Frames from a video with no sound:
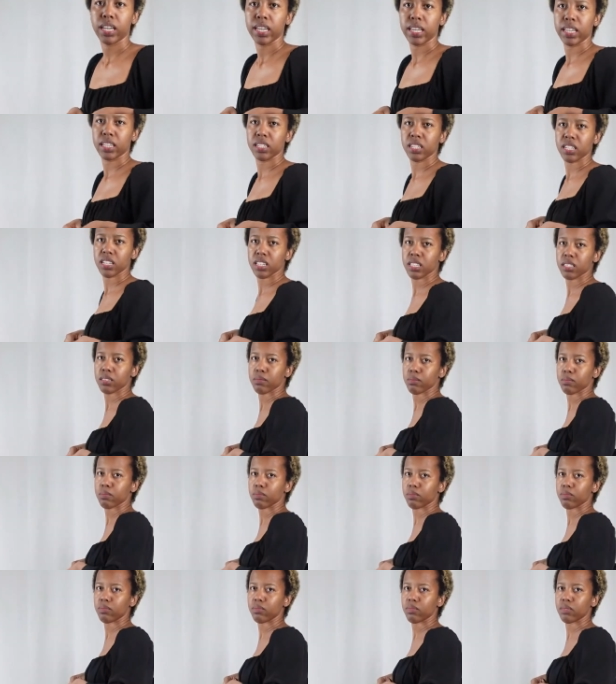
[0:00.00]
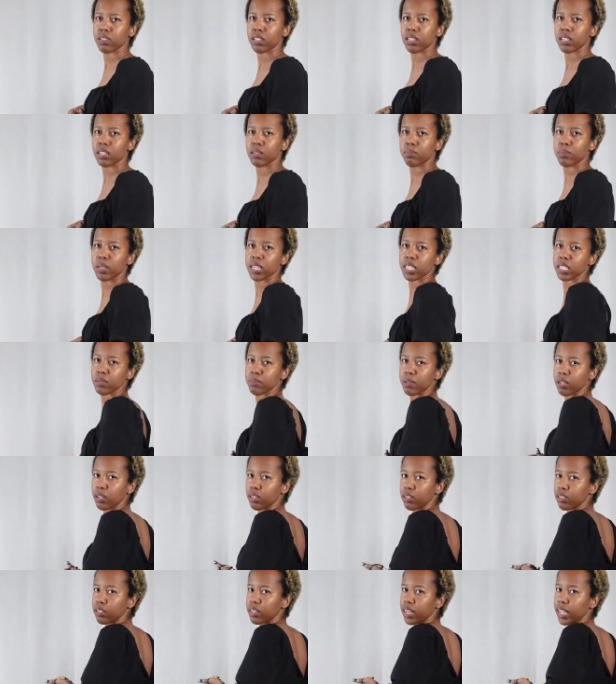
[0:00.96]
It just... It makes me
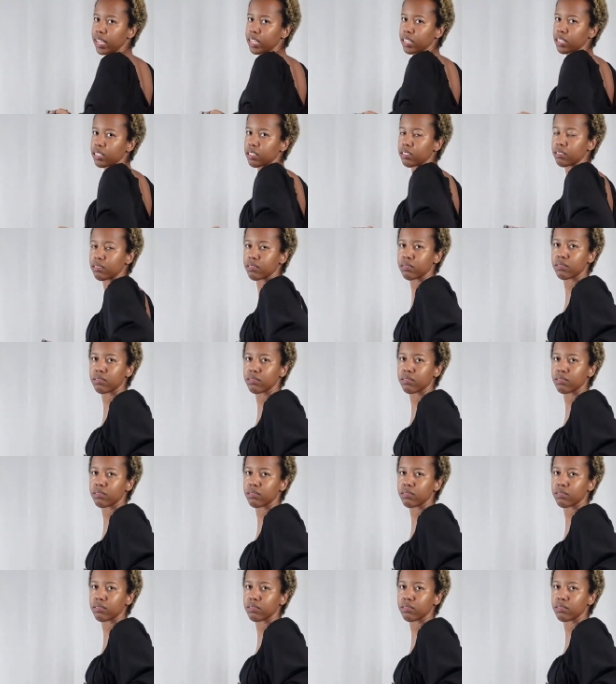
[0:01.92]
look like